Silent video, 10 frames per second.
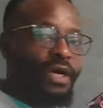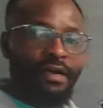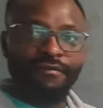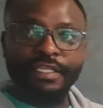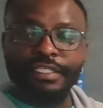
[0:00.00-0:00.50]
to
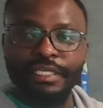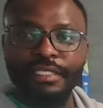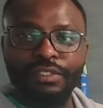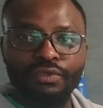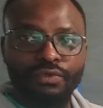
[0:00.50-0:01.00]
have
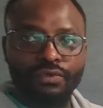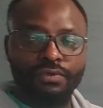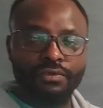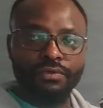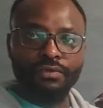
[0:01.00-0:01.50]
listened
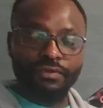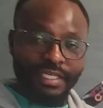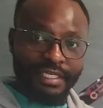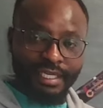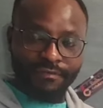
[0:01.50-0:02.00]
to
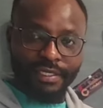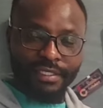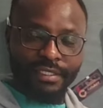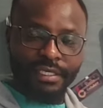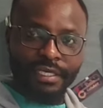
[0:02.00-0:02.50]
the
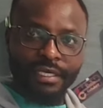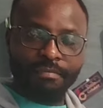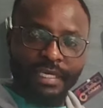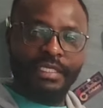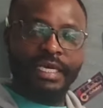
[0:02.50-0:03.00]
drivers.
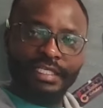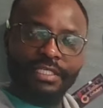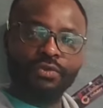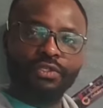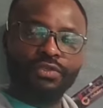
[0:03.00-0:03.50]
But I
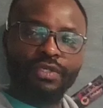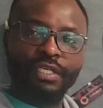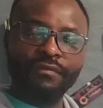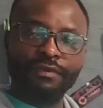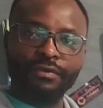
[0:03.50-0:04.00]
just want to
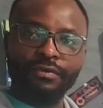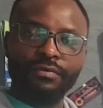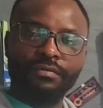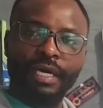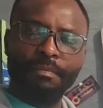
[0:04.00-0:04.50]
give
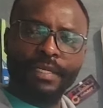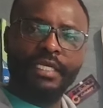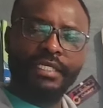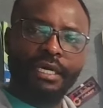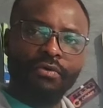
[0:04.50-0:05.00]
you a
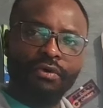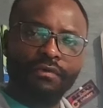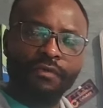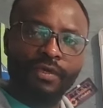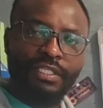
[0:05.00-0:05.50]
breakdown of
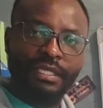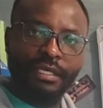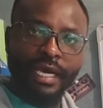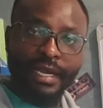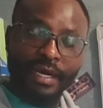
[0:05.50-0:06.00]
what
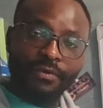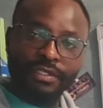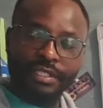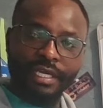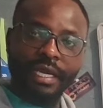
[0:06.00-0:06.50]
they
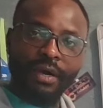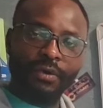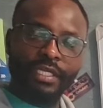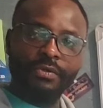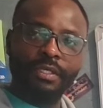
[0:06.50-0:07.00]
announced and how
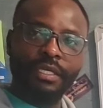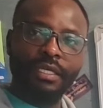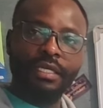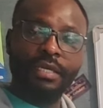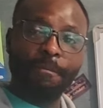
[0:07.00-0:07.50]
it will
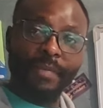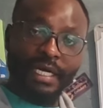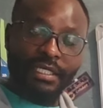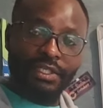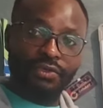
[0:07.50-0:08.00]

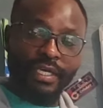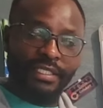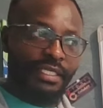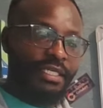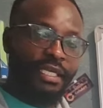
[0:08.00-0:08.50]
impact you
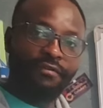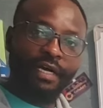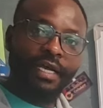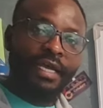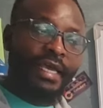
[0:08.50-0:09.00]
as a
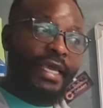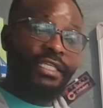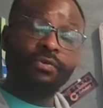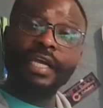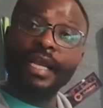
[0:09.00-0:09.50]
driver,
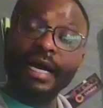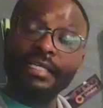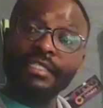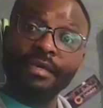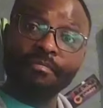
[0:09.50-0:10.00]
as well
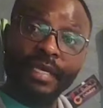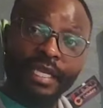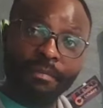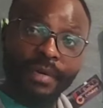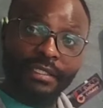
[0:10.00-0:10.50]
as the
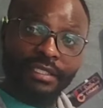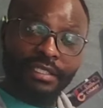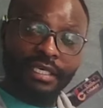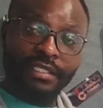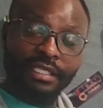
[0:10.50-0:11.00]
many
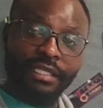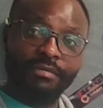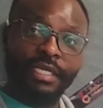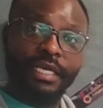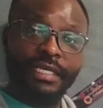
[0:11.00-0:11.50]
passengers and the
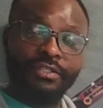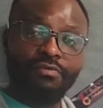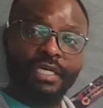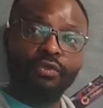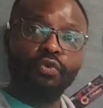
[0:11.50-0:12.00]
many
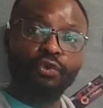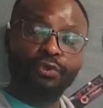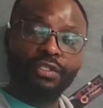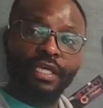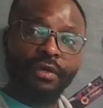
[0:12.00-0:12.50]
customers who
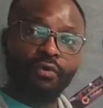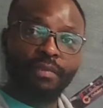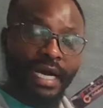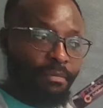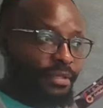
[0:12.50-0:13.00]
use the
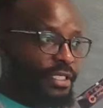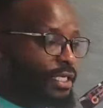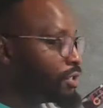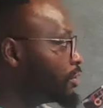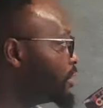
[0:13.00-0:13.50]
Uber
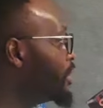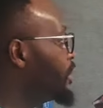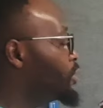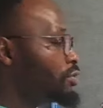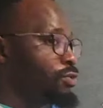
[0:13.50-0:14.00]
application.
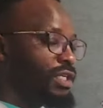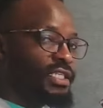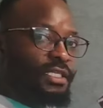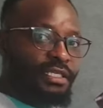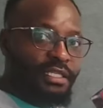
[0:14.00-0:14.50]
So
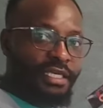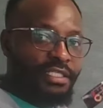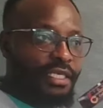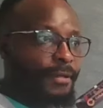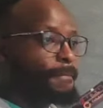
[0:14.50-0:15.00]
what did they
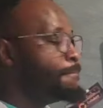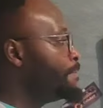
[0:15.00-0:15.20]
say?